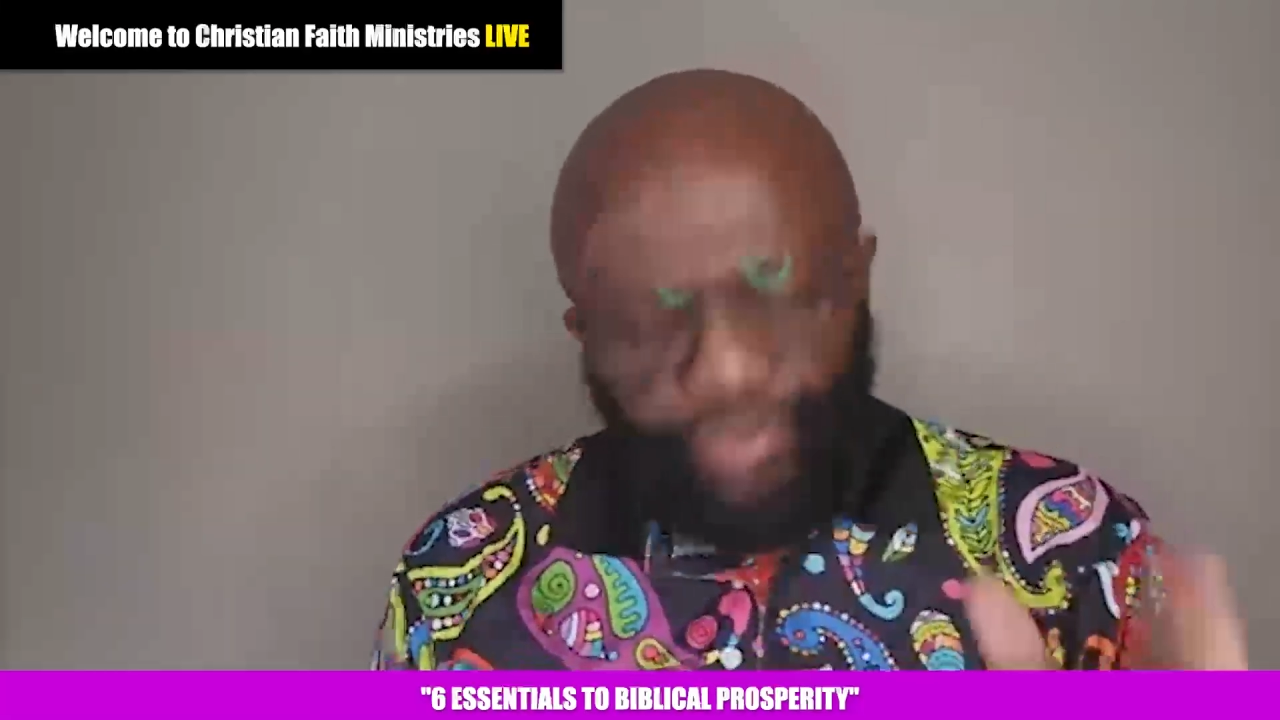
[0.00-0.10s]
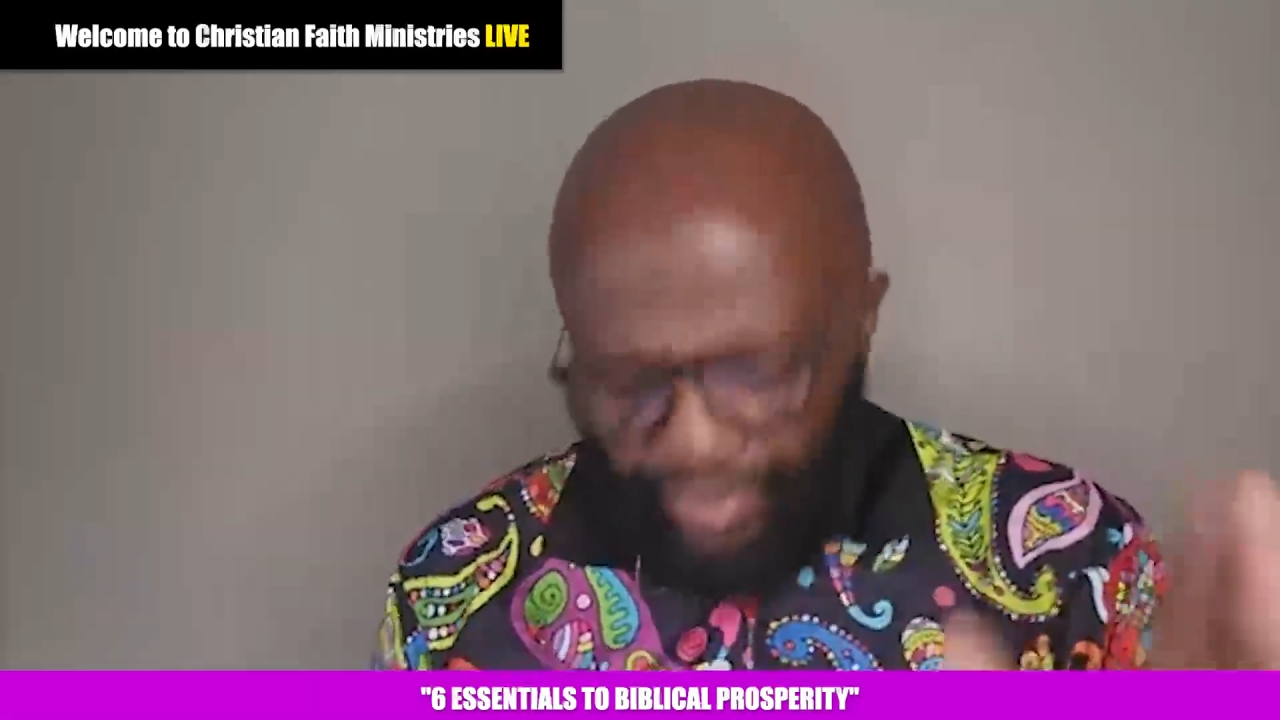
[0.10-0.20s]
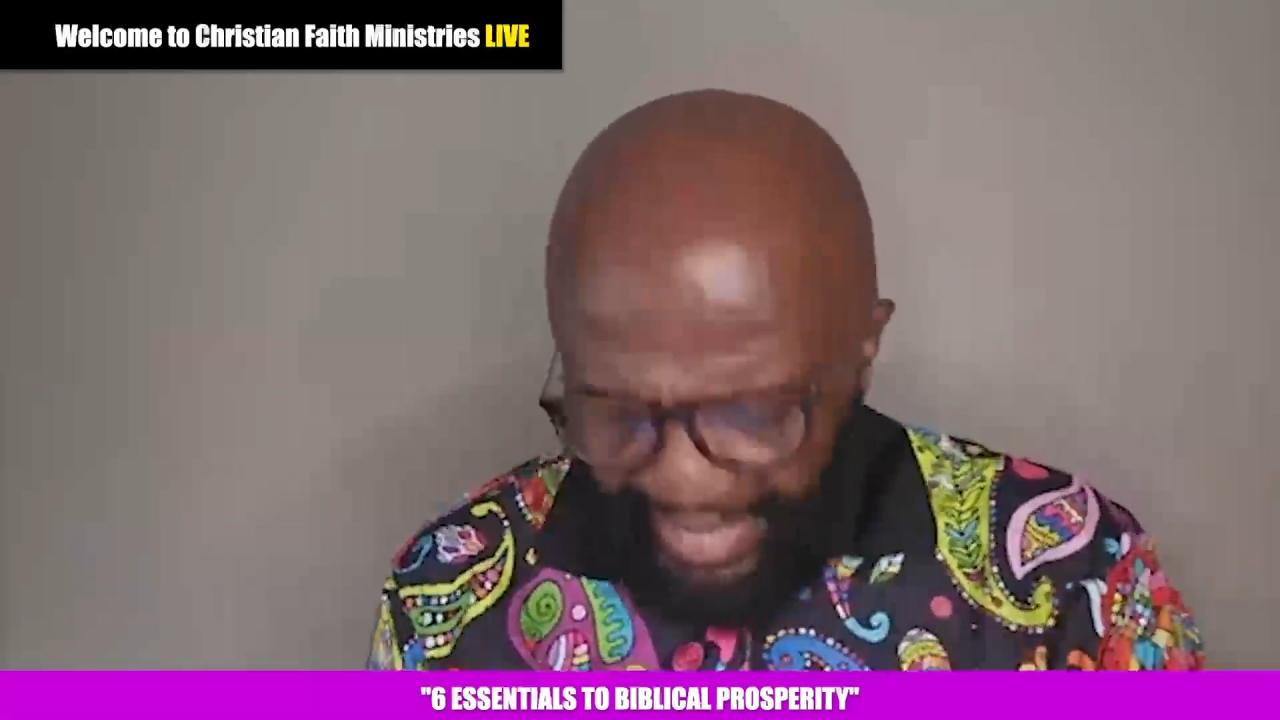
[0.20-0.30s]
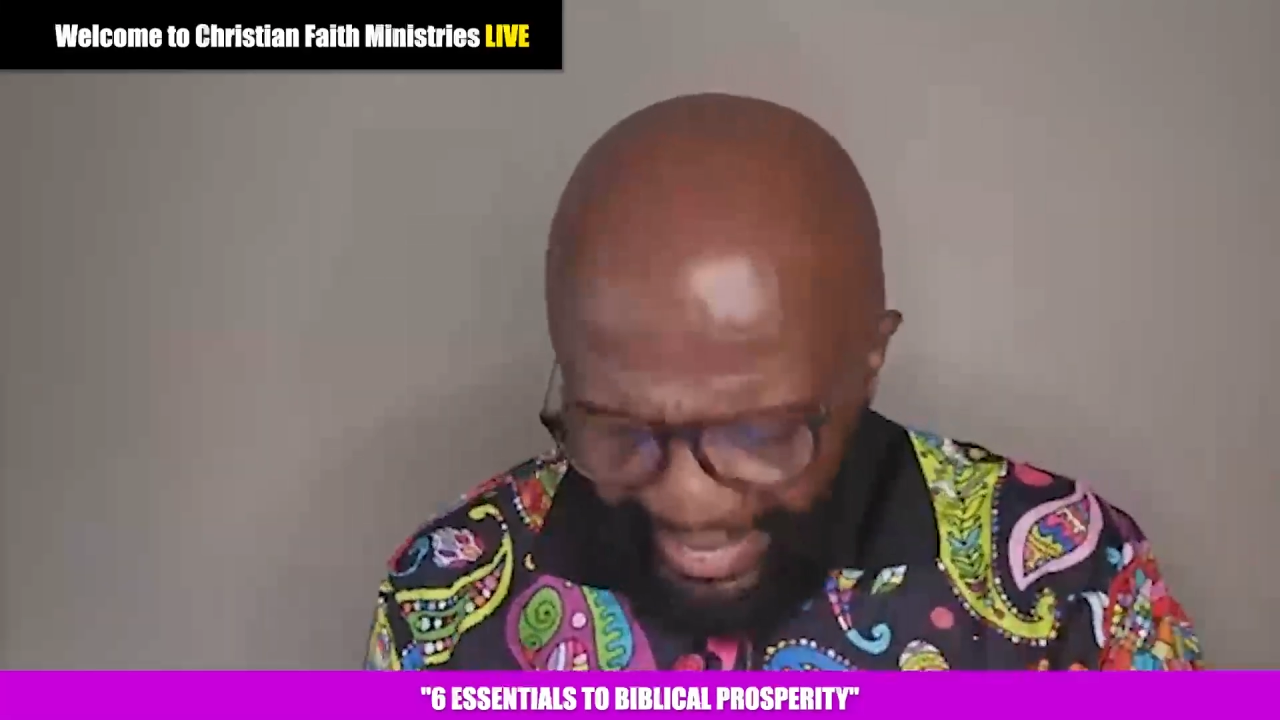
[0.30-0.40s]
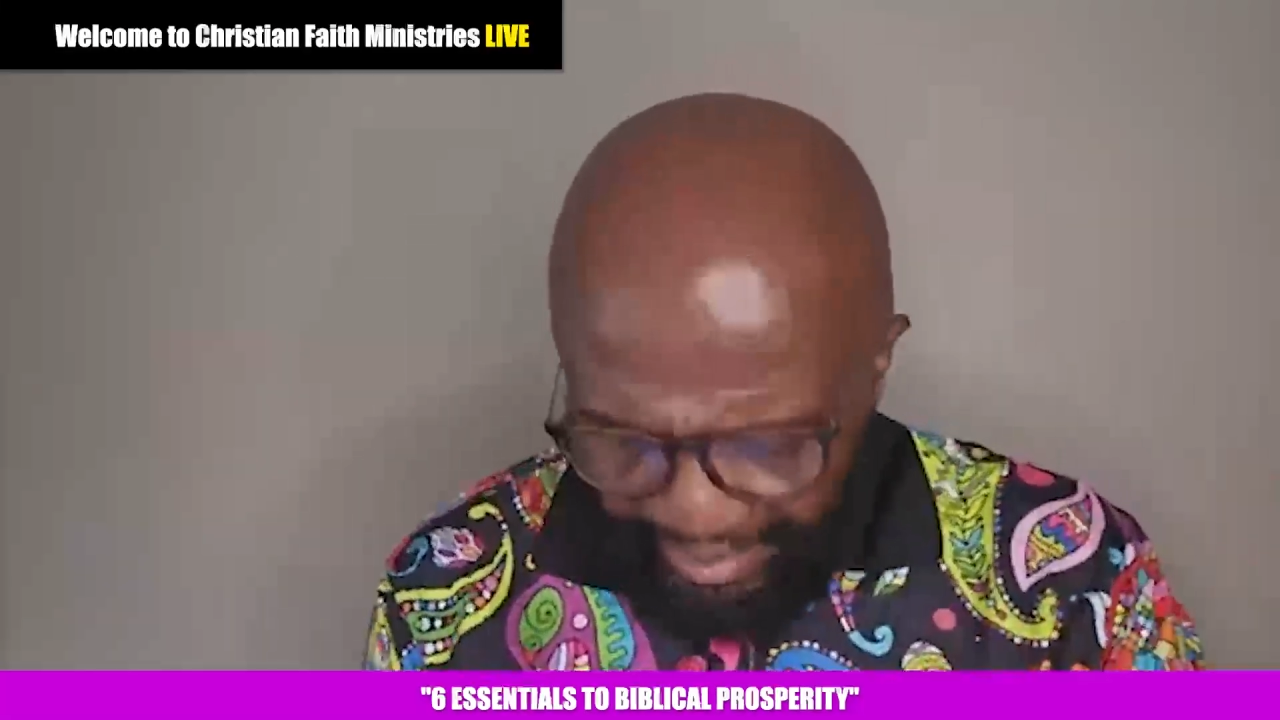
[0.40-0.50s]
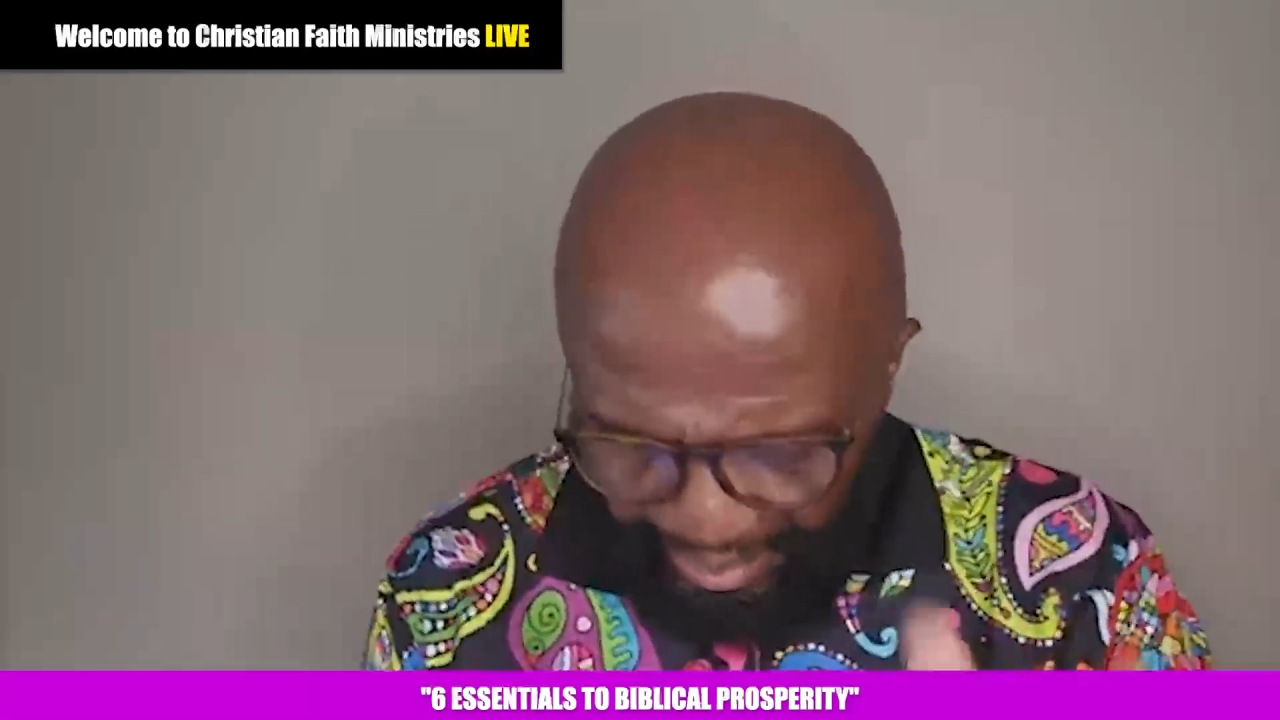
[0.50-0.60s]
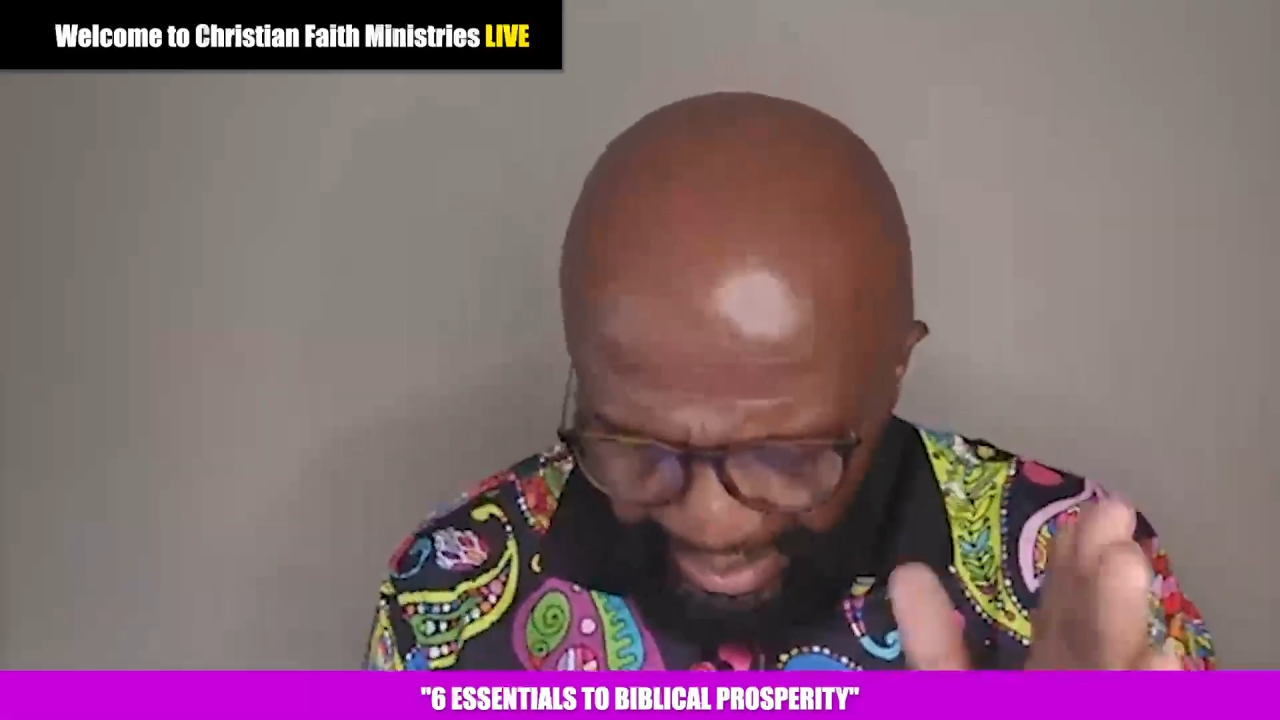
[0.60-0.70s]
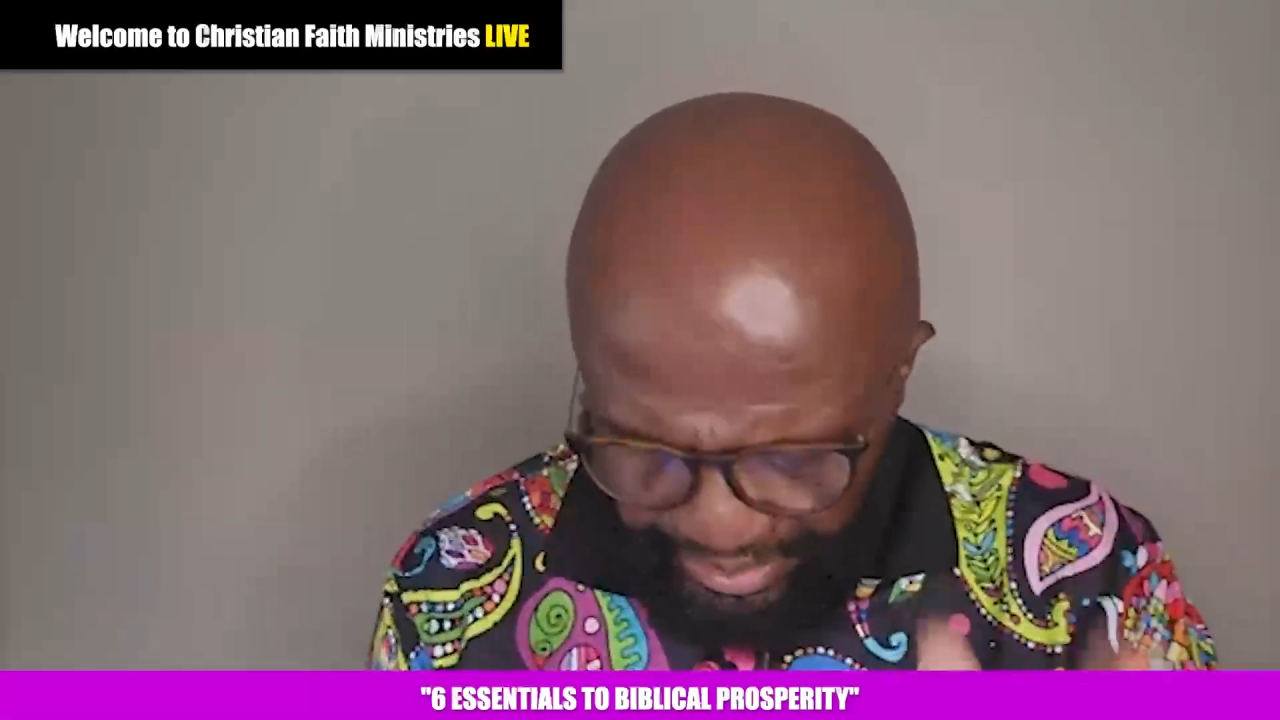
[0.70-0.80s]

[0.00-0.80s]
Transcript: learn how to be